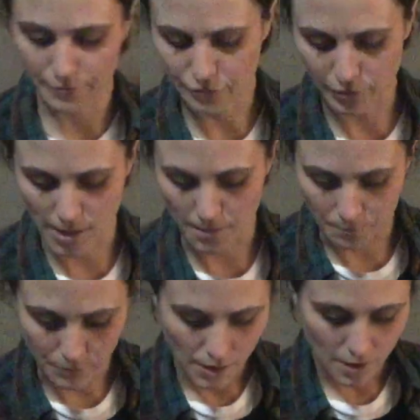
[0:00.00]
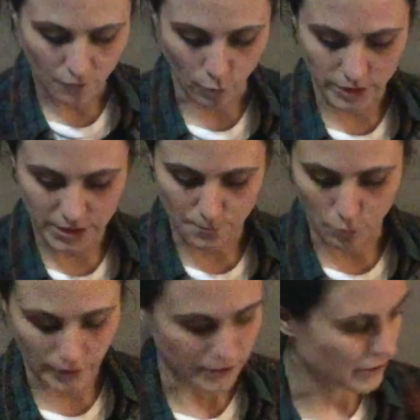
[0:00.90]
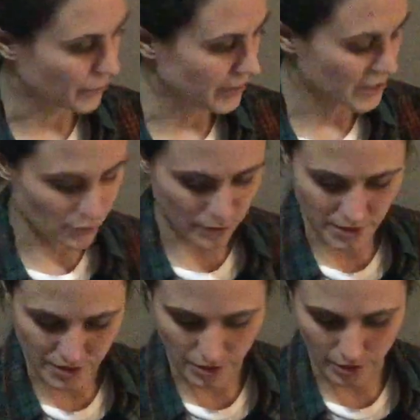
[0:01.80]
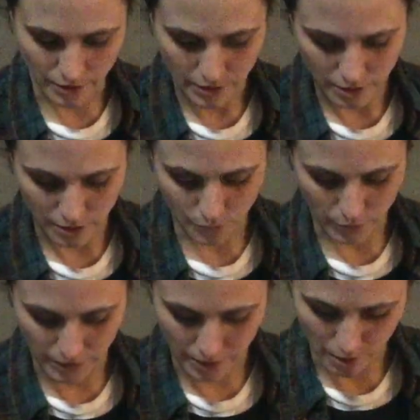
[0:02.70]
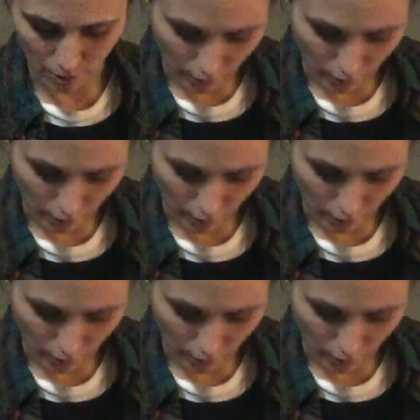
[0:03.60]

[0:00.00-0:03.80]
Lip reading: from 14.2, and this one is a good one to go